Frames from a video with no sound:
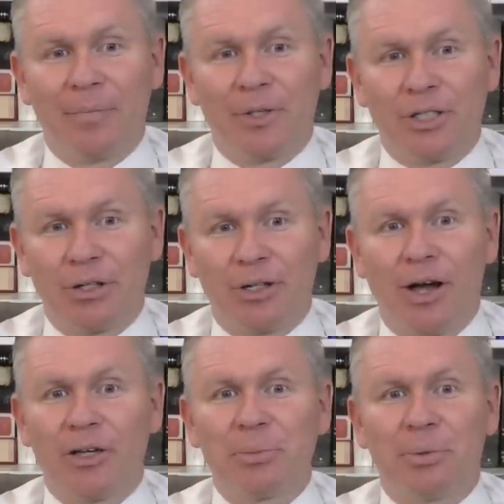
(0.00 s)
share the
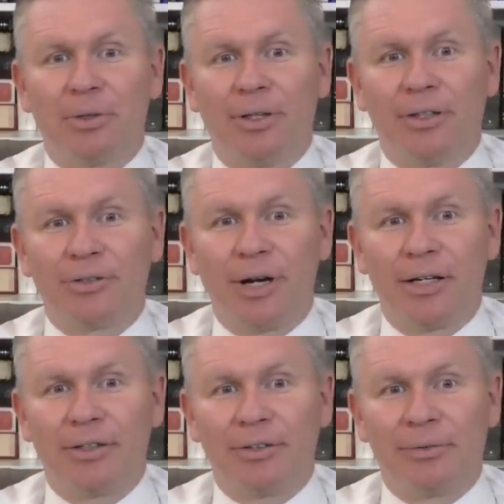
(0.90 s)
gospel and try
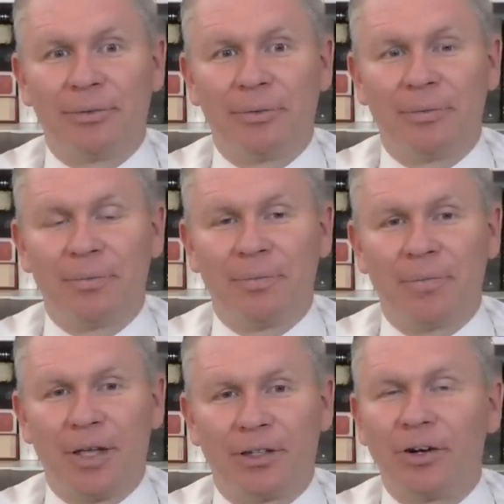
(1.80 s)
to
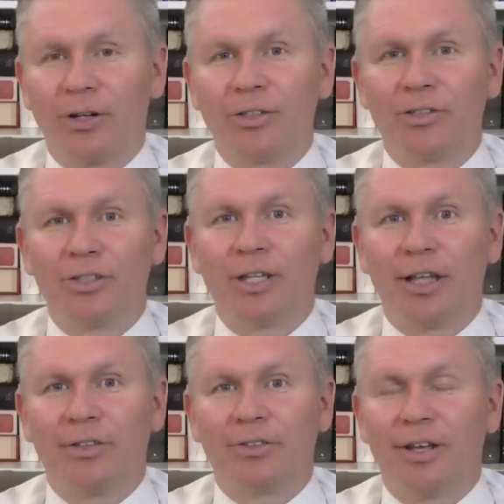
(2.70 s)
encourage the
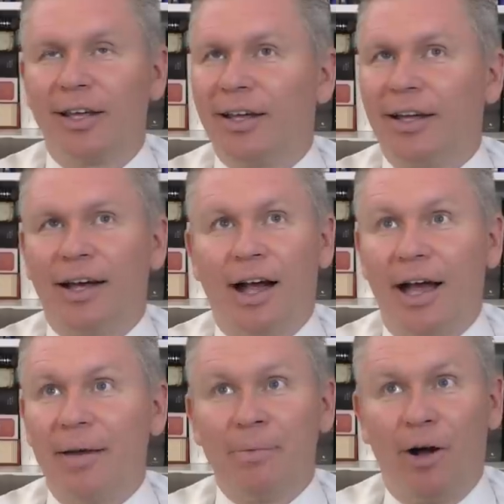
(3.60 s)
saints.
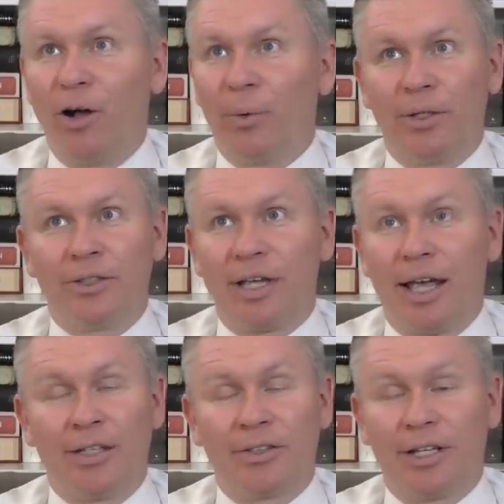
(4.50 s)
I'm always
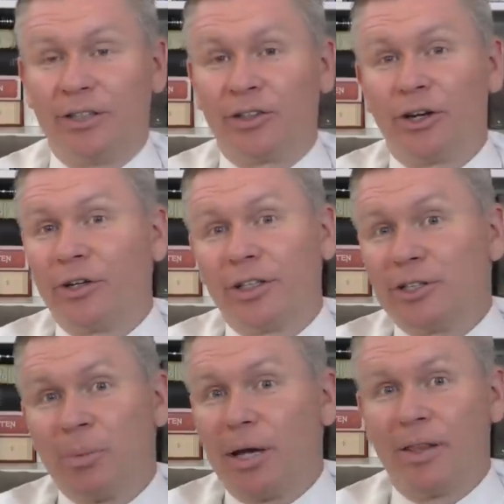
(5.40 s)
as
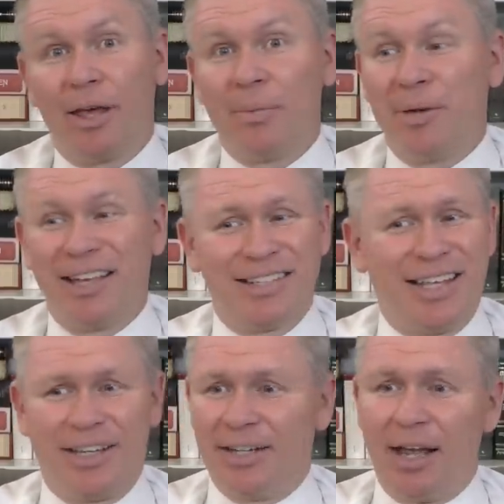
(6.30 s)
encouraged by them as
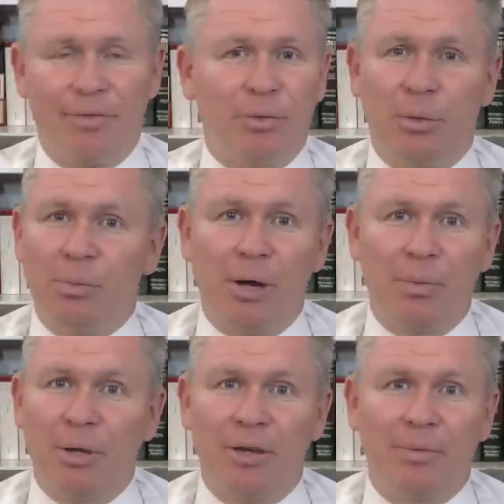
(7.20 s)
they could ever be by
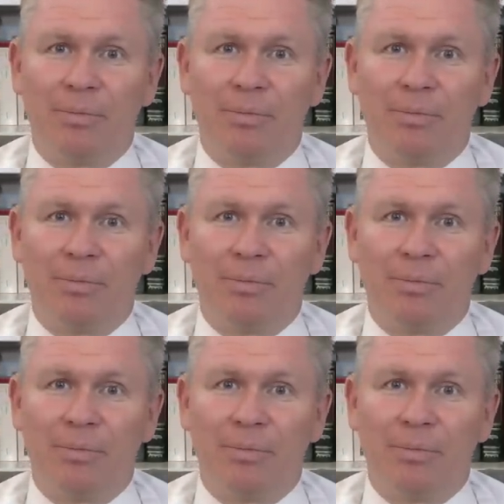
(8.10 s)
me.